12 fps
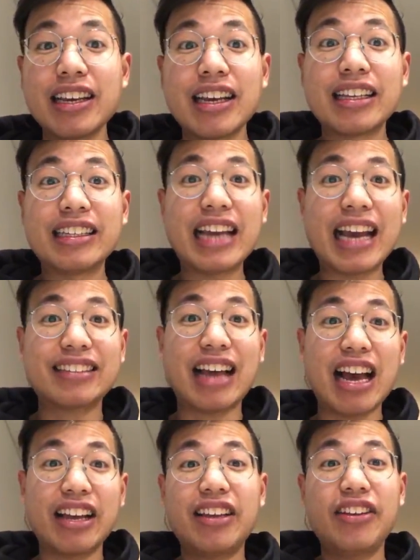Yes, I
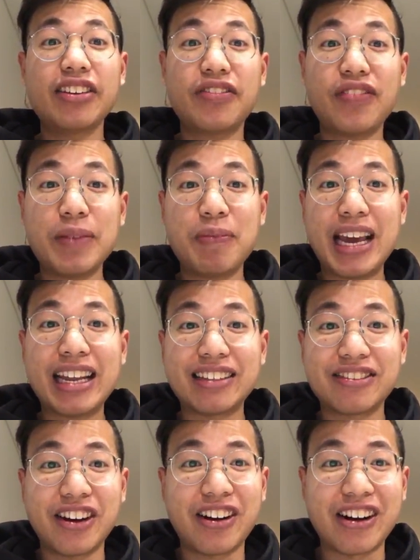use VPN as
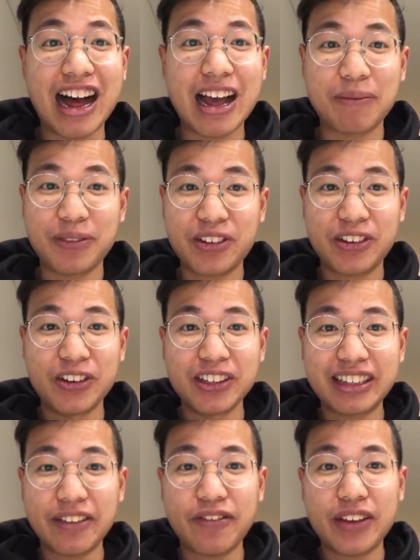well. I'm using